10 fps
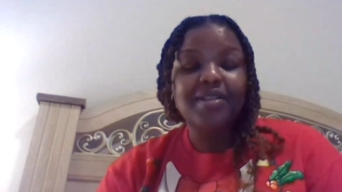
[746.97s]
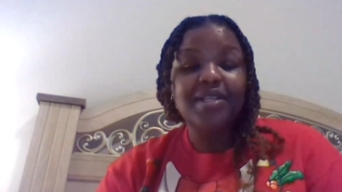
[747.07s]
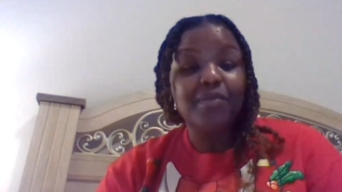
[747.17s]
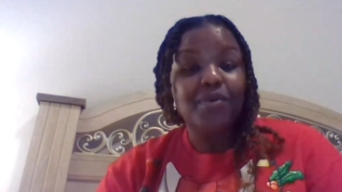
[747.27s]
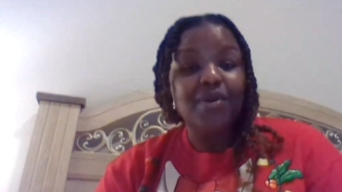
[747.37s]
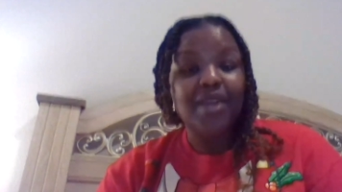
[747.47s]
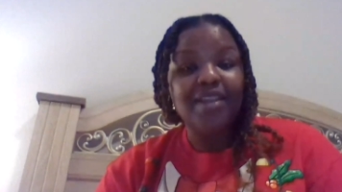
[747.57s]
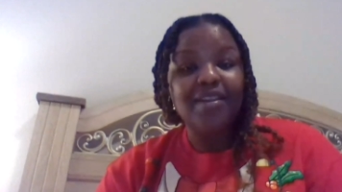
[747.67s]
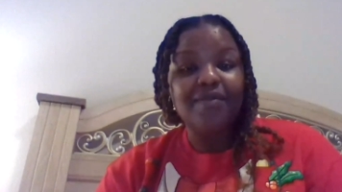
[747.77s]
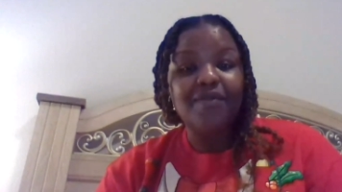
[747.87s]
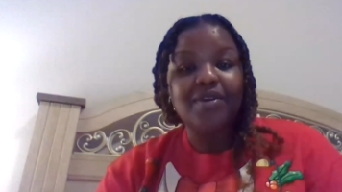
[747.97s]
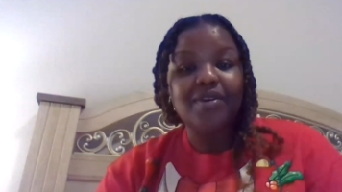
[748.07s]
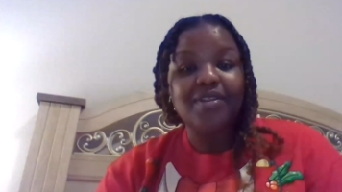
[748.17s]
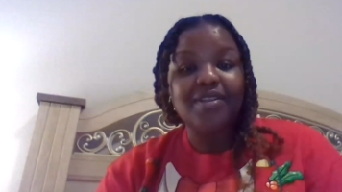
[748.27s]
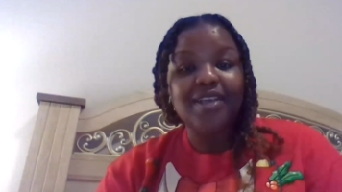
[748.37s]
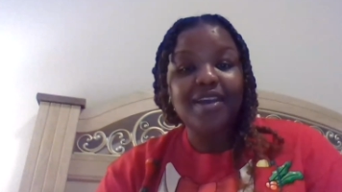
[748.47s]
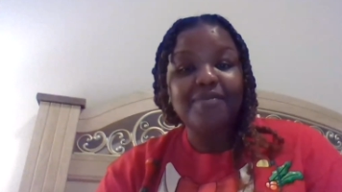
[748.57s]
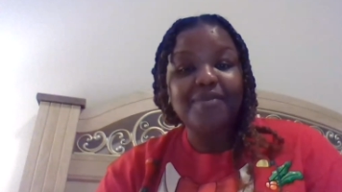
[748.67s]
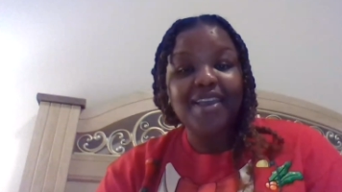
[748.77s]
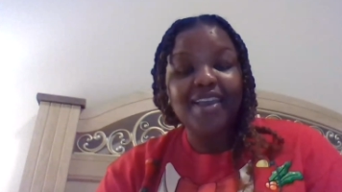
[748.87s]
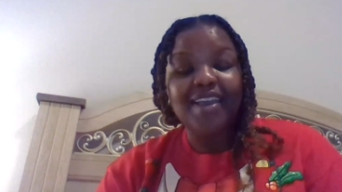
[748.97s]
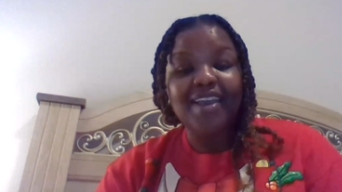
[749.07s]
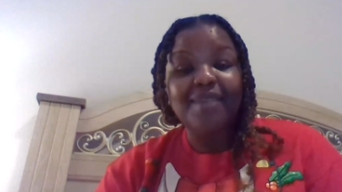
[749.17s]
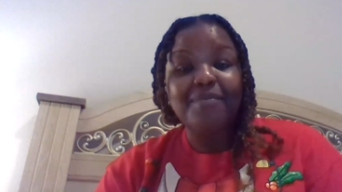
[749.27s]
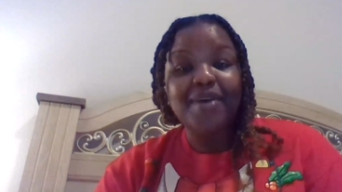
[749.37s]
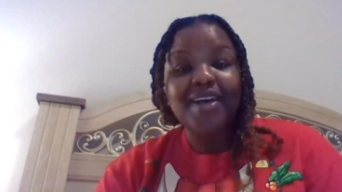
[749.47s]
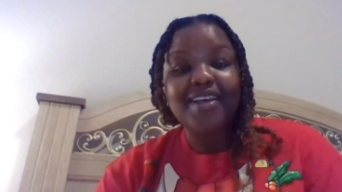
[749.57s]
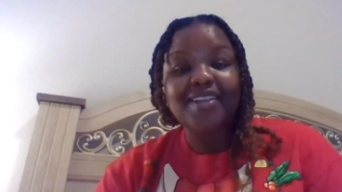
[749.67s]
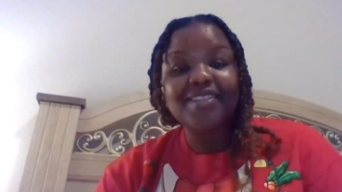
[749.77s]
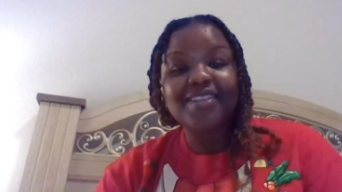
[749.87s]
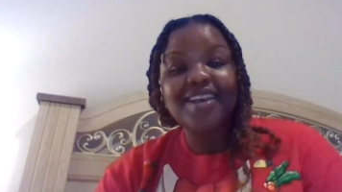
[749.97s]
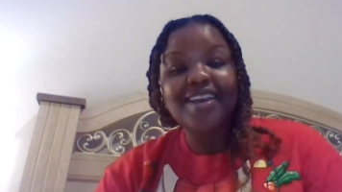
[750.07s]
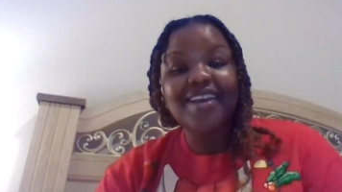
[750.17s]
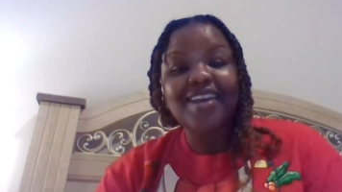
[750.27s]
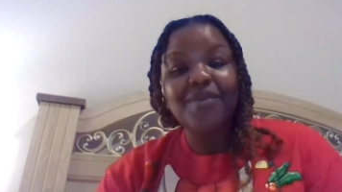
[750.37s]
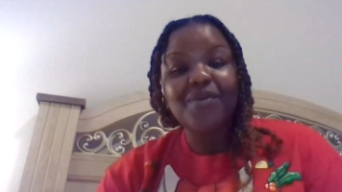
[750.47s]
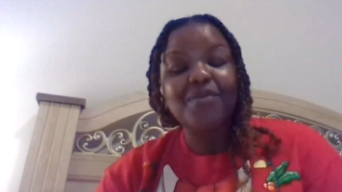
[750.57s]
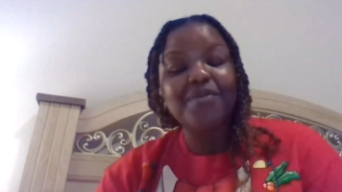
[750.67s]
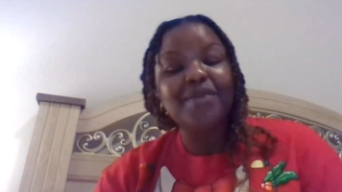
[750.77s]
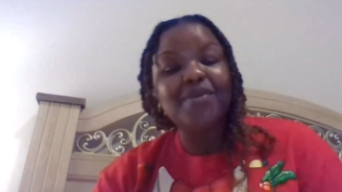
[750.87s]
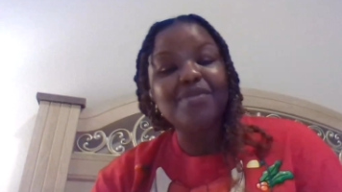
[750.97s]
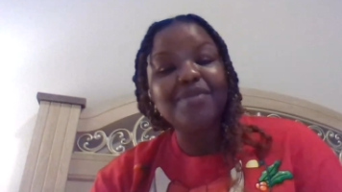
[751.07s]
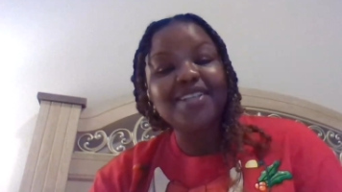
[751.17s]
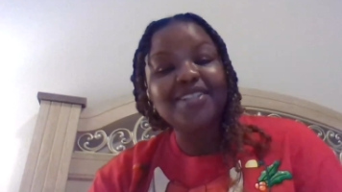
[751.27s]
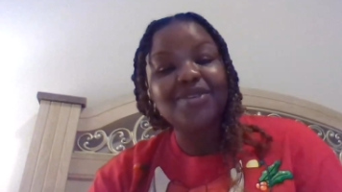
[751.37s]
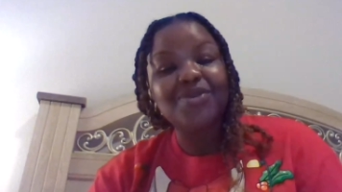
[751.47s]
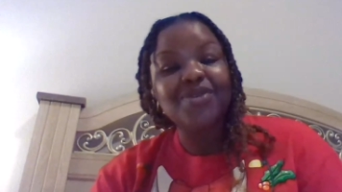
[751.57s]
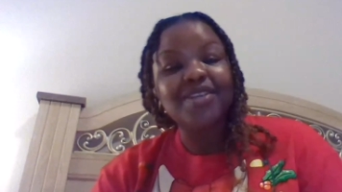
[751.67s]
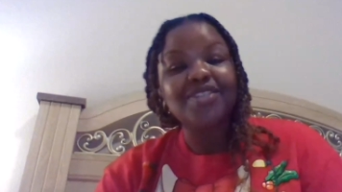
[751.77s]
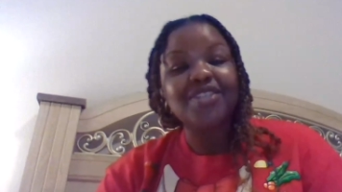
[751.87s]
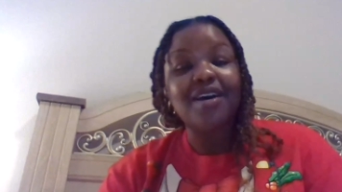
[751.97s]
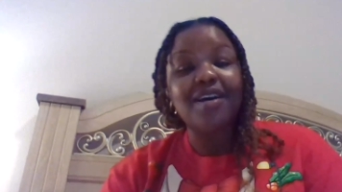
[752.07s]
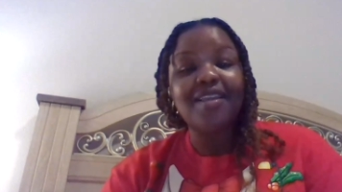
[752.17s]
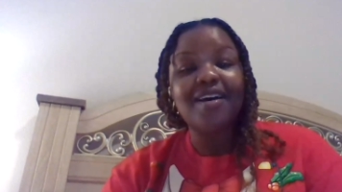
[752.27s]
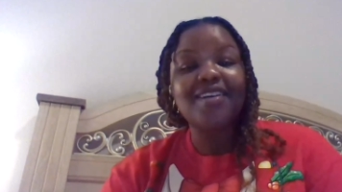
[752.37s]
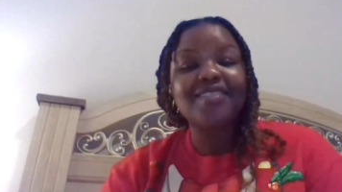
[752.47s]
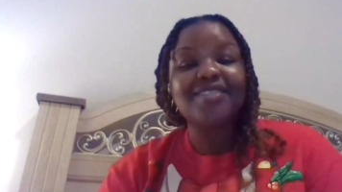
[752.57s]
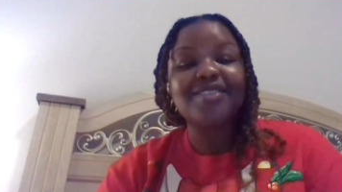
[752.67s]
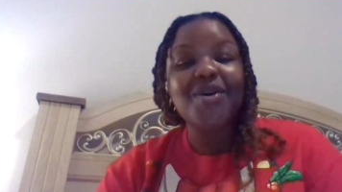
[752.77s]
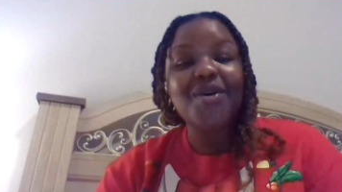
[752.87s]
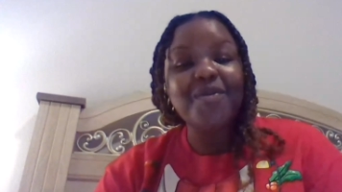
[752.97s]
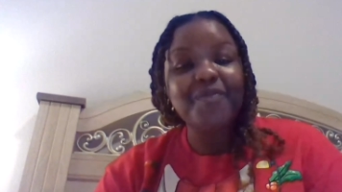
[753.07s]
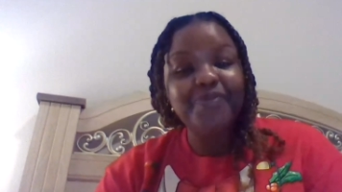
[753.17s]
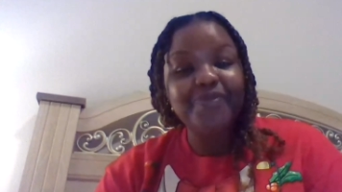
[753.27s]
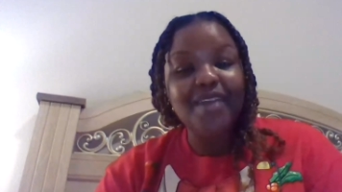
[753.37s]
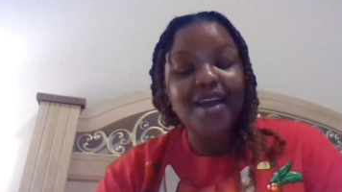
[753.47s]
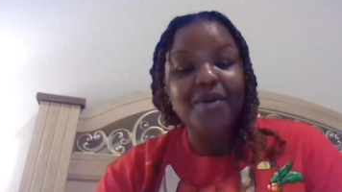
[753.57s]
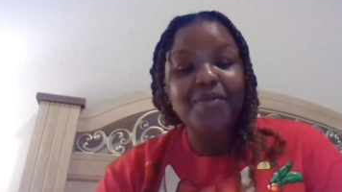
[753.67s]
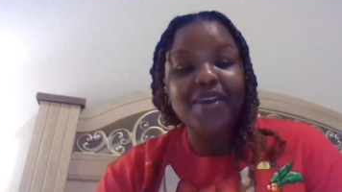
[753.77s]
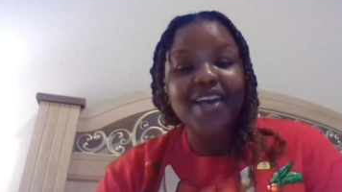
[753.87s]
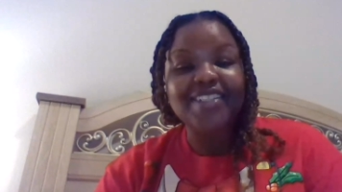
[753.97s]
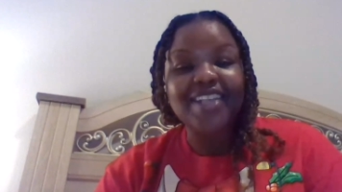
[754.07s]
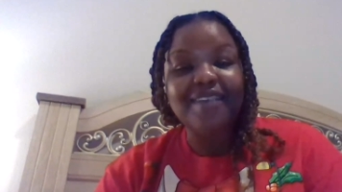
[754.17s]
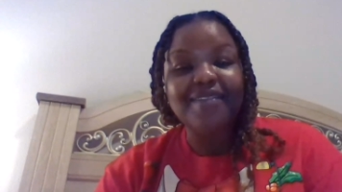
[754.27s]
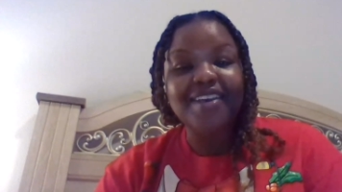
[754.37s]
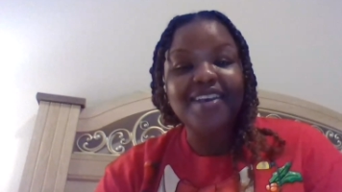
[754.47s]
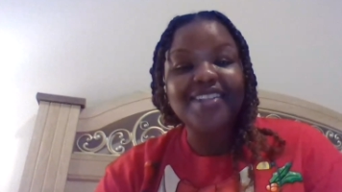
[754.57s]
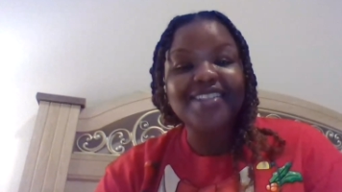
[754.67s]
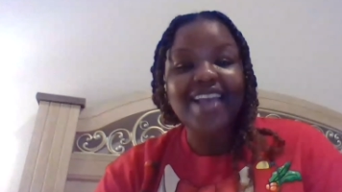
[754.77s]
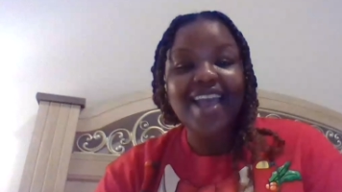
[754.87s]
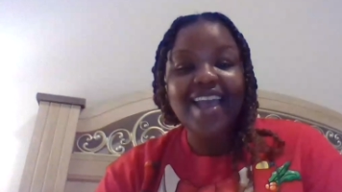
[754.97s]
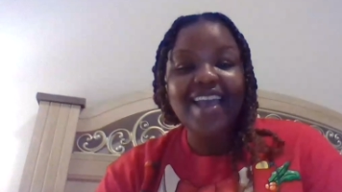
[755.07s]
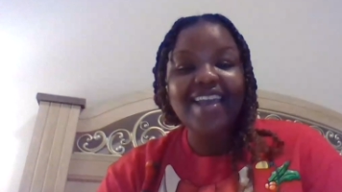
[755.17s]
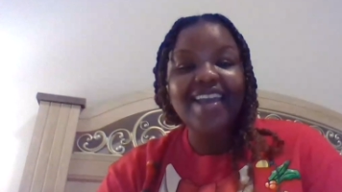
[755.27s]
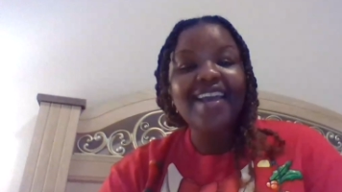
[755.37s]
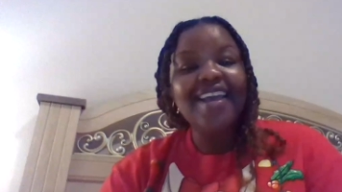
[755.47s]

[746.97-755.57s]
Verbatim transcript: separated for the time being. But he will be with me soon, inshallah. So I hope you guys have a good day.